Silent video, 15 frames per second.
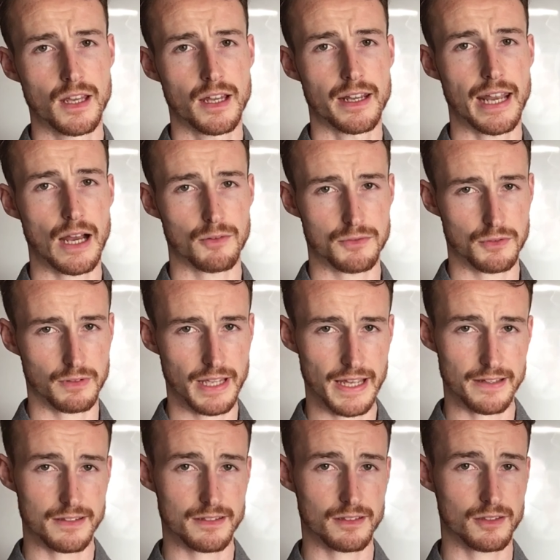Now, to
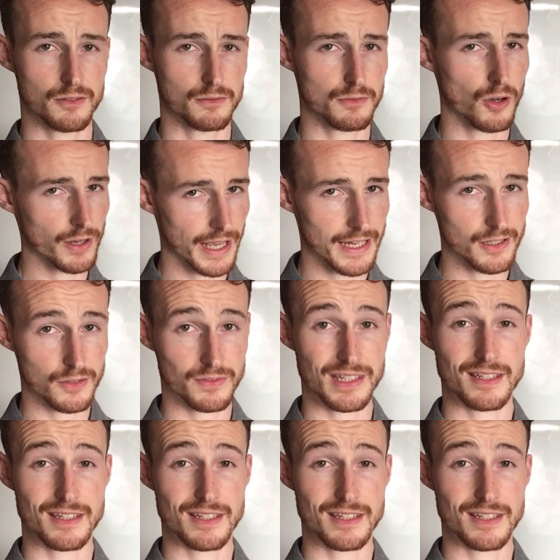get the wrong end of the